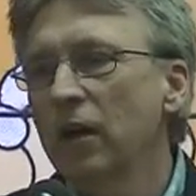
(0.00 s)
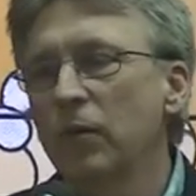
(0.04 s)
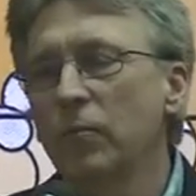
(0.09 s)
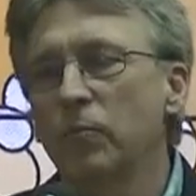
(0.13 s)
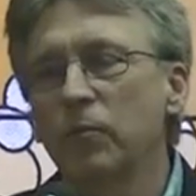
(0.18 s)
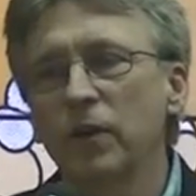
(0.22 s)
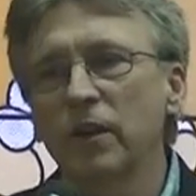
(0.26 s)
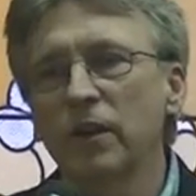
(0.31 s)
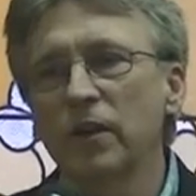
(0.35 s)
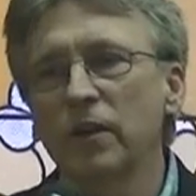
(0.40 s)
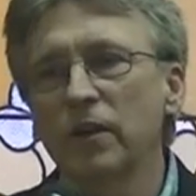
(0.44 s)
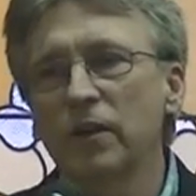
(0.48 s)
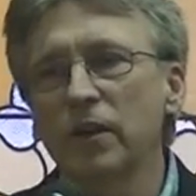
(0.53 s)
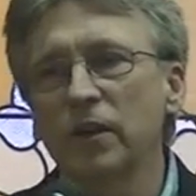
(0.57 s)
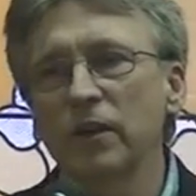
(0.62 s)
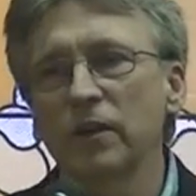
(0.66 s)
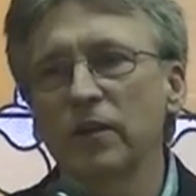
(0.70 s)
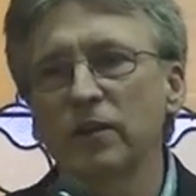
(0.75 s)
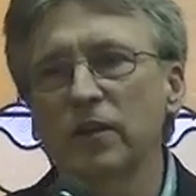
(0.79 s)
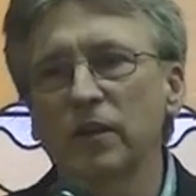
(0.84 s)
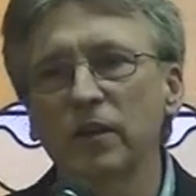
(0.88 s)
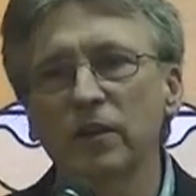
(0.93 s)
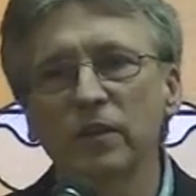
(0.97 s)
But
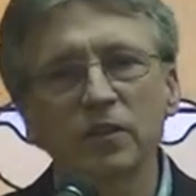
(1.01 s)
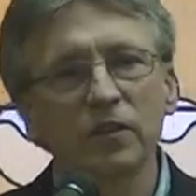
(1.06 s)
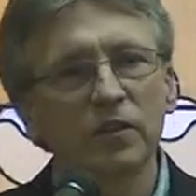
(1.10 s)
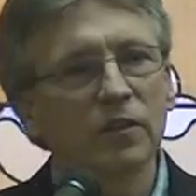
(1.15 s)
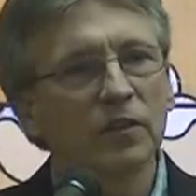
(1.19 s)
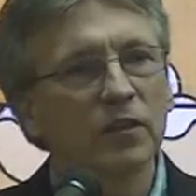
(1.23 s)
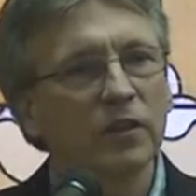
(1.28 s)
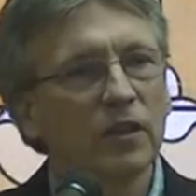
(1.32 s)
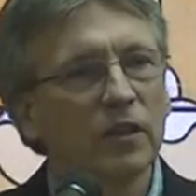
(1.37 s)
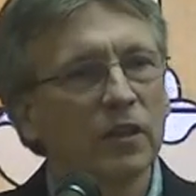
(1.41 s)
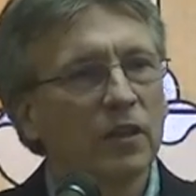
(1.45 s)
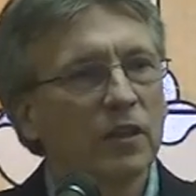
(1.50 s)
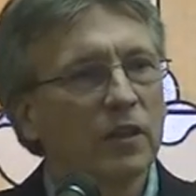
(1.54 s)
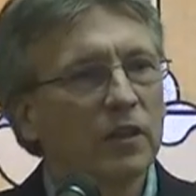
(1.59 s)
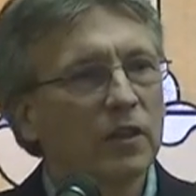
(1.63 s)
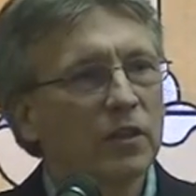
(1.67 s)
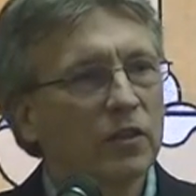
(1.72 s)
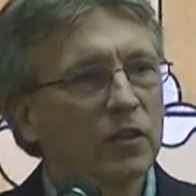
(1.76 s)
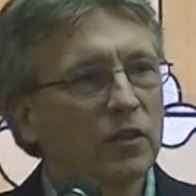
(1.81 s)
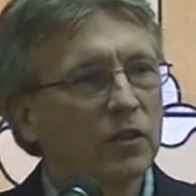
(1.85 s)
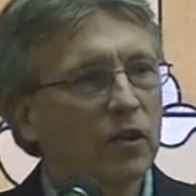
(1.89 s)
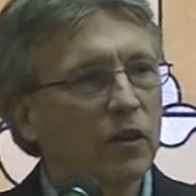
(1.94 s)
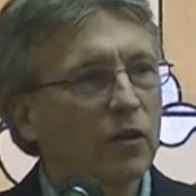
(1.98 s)
it does
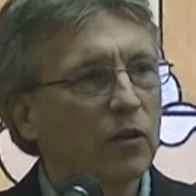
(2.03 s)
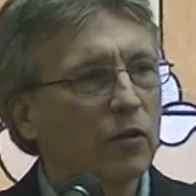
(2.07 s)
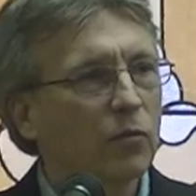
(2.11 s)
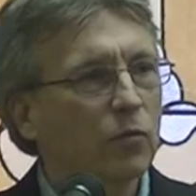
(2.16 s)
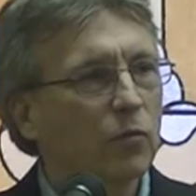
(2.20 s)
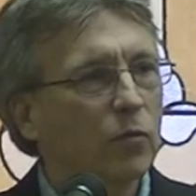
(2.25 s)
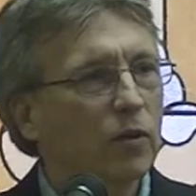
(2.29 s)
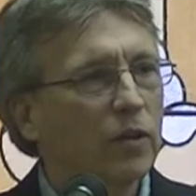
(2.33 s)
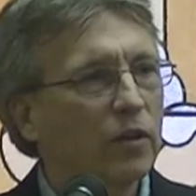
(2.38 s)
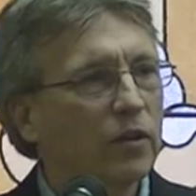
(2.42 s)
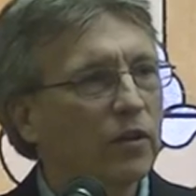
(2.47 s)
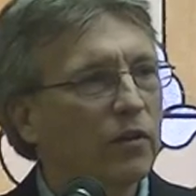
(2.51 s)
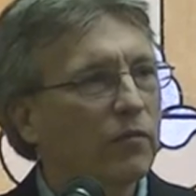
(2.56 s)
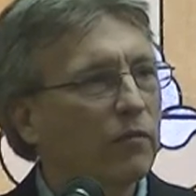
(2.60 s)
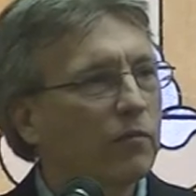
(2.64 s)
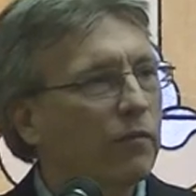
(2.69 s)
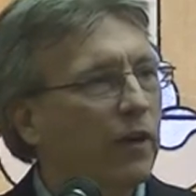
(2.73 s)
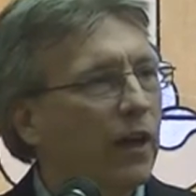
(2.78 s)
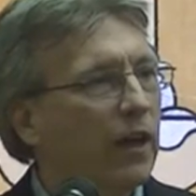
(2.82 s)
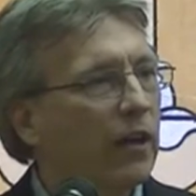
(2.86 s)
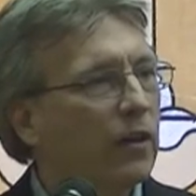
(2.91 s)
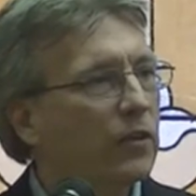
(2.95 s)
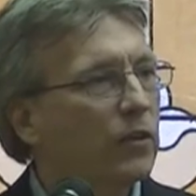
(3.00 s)
start with
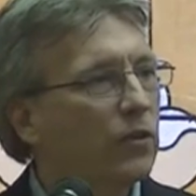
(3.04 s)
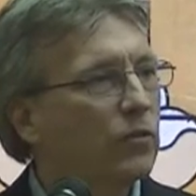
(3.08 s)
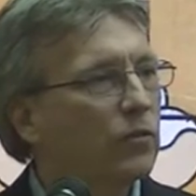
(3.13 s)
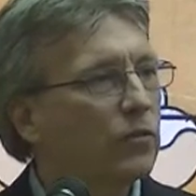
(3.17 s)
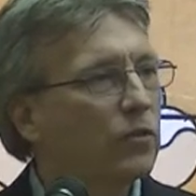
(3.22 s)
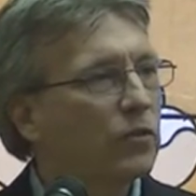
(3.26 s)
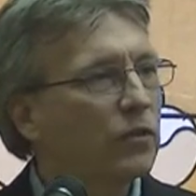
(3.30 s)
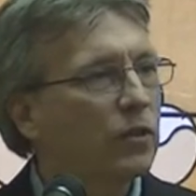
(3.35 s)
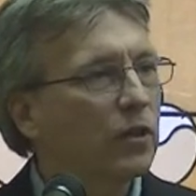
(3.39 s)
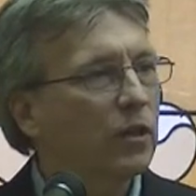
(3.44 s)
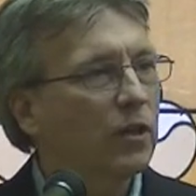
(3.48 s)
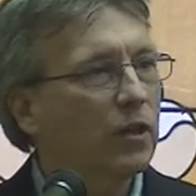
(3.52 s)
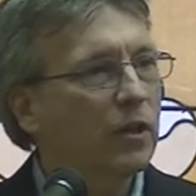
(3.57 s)
values.